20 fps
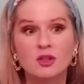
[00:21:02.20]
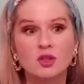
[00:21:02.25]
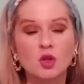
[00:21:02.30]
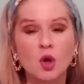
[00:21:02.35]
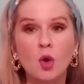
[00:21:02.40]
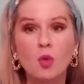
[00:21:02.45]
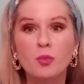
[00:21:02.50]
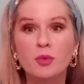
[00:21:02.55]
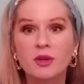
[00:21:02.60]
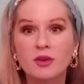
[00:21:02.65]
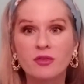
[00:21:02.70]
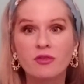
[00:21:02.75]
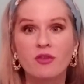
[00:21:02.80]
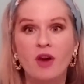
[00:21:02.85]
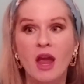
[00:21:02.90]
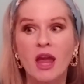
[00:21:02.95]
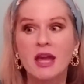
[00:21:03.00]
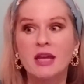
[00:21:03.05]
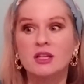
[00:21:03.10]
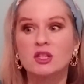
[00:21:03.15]
don't be
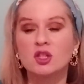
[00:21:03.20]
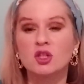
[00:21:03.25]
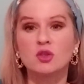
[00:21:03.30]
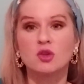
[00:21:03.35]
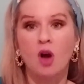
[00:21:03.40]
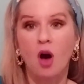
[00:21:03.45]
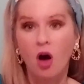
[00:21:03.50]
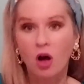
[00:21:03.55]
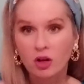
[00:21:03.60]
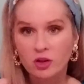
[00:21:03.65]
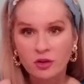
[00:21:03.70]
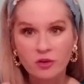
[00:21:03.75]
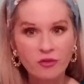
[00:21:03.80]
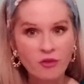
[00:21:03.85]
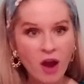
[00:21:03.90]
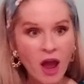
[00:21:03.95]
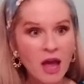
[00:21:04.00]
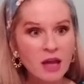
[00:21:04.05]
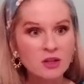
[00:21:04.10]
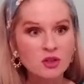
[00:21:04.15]
afraid to call your
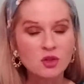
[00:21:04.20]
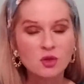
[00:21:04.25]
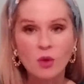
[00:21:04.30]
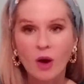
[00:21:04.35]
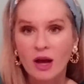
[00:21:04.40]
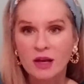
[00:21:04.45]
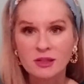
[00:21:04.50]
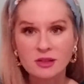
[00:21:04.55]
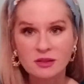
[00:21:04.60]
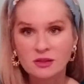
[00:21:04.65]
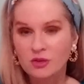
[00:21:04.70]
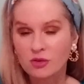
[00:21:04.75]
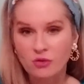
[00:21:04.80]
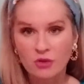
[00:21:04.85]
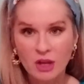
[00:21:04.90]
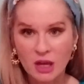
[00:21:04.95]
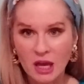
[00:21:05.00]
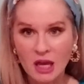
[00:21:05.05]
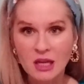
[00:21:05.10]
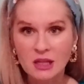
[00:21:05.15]
friend who has
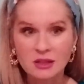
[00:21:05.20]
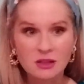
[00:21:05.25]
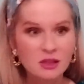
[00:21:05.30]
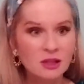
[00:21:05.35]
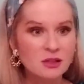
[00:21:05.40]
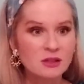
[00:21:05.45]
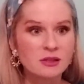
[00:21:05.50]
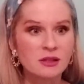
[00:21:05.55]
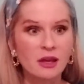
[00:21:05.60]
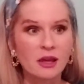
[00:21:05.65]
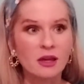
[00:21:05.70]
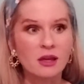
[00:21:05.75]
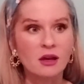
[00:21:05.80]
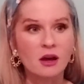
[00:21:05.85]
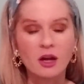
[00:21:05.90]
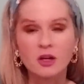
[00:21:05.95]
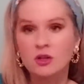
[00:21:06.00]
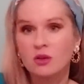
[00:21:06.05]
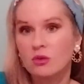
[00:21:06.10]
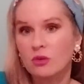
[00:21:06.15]
three kids and say,
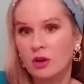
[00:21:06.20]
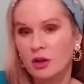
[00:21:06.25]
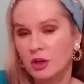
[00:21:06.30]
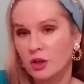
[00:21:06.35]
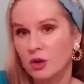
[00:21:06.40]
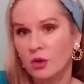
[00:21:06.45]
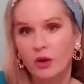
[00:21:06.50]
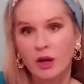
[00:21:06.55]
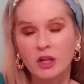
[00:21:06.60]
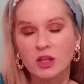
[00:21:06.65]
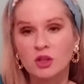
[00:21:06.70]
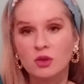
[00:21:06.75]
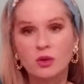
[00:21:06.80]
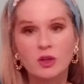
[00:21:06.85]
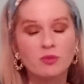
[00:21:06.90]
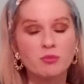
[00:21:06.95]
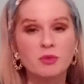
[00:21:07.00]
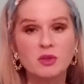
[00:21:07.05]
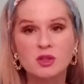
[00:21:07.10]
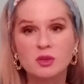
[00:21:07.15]
I don't, you know, can you
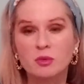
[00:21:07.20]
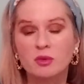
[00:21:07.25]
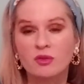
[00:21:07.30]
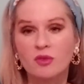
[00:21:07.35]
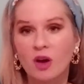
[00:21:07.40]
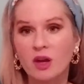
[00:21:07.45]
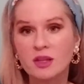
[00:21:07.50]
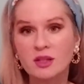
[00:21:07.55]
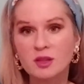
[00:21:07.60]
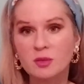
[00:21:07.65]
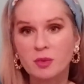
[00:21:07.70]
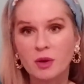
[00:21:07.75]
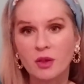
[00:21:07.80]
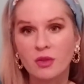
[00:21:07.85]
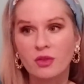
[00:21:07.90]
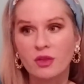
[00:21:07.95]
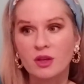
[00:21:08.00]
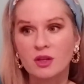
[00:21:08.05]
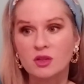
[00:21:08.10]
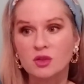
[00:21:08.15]
give me some advice
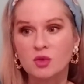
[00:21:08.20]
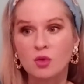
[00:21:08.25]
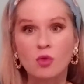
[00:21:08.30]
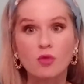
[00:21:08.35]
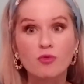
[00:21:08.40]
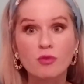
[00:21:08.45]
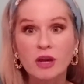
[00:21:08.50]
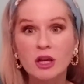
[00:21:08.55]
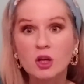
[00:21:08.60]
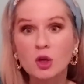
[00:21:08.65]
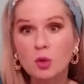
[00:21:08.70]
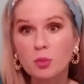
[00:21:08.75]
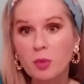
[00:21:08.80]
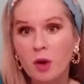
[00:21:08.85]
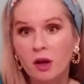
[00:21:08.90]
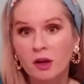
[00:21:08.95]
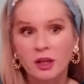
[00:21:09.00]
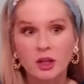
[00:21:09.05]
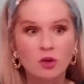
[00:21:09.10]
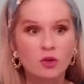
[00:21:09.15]
about this? Or read up
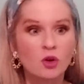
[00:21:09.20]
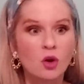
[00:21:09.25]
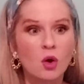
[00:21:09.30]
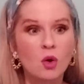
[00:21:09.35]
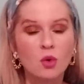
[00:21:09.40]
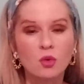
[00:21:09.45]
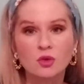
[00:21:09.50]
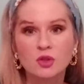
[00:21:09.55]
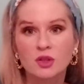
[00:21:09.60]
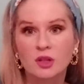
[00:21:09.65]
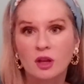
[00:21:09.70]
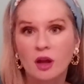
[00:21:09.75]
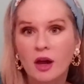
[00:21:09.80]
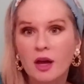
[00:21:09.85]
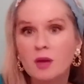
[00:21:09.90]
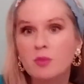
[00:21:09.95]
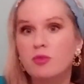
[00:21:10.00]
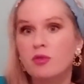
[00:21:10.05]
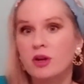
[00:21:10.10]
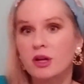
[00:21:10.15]
on it or go to the
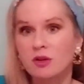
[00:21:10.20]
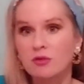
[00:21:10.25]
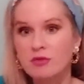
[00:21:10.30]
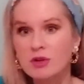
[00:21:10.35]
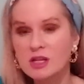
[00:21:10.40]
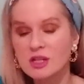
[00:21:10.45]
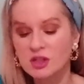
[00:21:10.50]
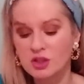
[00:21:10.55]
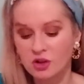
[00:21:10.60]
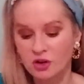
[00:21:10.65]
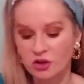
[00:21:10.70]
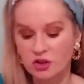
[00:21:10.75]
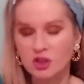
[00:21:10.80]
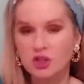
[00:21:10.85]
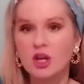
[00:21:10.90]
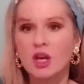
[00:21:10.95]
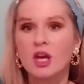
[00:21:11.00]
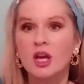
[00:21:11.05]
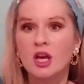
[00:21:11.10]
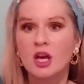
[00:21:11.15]
library and
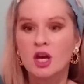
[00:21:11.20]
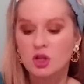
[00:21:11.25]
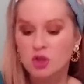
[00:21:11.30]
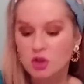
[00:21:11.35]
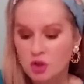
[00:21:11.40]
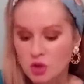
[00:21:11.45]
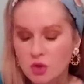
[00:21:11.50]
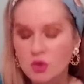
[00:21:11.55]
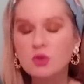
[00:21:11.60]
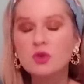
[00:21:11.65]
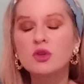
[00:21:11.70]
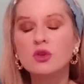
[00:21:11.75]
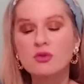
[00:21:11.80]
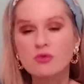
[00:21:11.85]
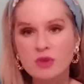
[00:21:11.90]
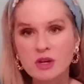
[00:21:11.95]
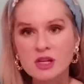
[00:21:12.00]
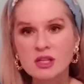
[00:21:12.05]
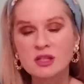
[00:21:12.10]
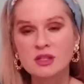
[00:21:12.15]
research. Do your
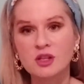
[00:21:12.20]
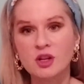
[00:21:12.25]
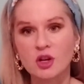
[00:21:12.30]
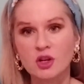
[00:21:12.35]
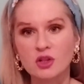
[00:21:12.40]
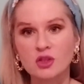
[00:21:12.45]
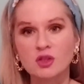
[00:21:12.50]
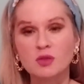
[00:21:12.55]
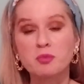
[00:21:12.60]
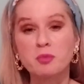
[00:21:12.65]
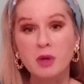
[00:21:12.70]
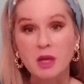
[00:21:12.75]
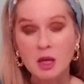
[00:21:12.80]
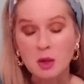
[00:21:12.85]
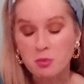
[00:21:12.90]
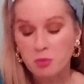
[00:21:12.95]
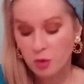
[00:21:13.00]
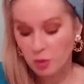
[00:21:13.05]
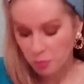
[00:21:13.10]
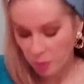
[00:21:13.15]
research.
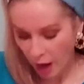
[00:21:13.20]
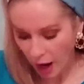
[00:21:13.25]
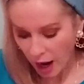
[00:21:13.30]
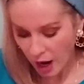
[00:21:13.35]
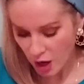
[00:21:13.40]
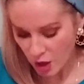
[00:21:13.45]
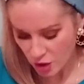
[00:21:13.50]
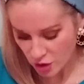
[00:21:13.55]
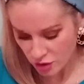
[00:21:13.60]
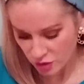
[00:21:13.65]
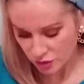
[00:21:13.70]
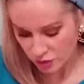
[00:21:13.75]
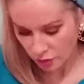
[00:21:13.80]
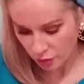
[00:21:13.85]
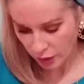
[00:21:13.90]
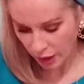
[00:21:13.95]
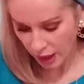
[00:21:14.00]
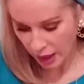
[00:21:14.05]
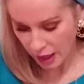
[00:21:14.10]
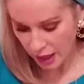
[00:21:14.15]
Be prepared,
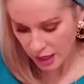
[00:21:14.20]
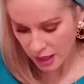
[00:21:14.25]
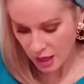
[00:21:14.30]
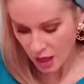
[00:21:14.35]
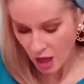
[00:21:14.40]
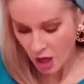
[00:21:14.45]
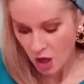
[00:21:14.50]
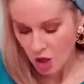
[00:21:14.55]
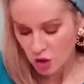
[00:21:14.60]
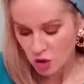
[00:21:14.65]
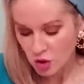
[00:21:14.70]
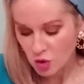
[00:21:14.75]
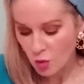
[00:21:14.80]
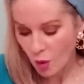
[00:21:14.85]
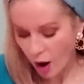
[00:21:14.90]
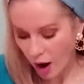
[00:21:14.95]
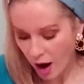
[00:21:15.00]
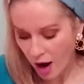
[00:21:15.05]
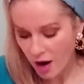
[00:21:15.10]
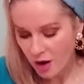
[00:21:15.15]
okay? You
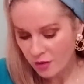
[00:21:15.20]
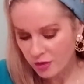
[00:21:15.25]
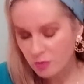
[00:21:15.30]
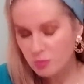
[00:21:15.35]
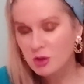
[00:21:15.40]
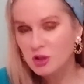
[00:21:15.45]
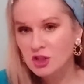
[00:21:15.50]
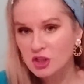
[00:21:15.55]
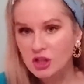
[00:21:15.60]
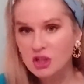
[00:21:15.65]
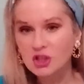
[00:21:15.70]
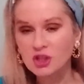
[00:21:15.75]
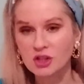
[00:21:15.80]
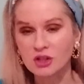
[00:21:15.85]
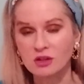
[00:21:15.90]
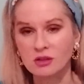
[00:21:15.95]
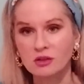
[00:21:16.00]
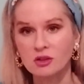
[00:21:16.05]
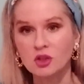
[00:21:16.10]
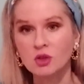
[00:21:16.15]
are the magician.
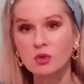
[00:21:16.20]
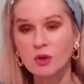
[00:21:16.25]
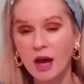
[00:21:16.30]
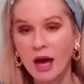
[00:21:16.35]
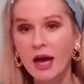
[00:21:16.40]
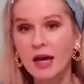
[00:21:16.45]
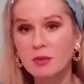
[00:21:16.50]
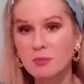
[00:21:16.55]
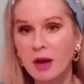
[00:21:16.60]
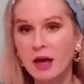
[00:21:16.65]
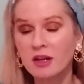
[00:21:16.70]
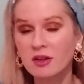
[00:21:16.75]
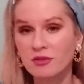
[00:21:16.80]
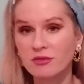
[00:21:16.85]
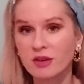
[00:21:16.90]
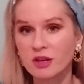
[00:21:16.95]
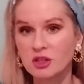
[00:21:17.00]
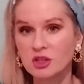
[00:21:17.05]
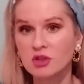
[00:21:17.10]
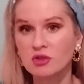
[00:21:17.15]
You can
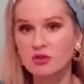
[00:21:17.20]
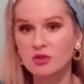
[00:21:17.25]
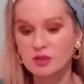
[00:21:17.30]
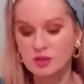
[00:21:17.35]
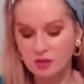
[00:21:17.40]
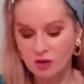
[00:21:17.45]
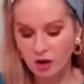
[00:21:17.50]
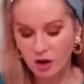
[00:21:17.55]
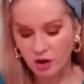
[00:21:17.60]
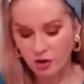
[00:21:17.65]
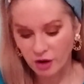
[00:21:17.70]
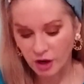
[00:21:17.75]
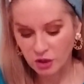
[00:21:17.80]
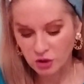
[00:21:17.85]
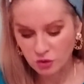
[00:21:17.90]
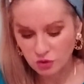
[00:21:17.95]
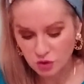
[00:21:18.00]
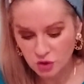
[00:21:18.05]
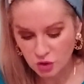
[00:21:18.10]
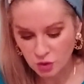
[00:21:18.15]
manifest your desire and
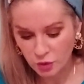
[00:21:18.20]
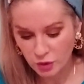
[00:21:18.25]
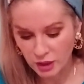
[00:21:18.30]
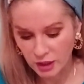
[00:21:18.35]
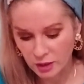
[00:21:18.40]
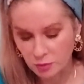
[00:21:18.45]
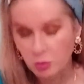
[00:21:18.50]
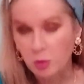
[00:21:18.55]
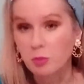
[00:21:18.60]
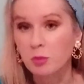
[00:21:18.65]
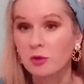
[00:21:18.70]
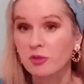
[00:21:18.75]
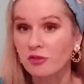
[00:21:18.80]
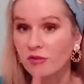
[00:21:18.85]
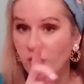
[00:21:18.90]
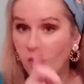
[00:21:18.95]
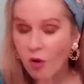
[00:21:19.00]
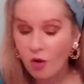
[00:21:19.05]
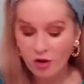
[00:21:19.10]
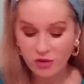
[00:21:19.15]
you're doing it. But
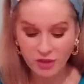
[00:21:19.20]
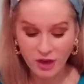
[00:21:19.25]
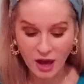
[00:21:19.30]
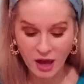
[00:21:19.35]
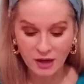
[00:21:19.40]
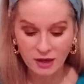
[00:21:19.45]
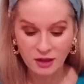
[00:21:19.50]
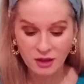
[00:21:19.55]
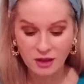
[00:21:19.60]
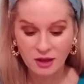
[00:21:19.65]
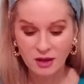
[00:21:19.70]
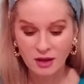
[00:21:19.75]
before that,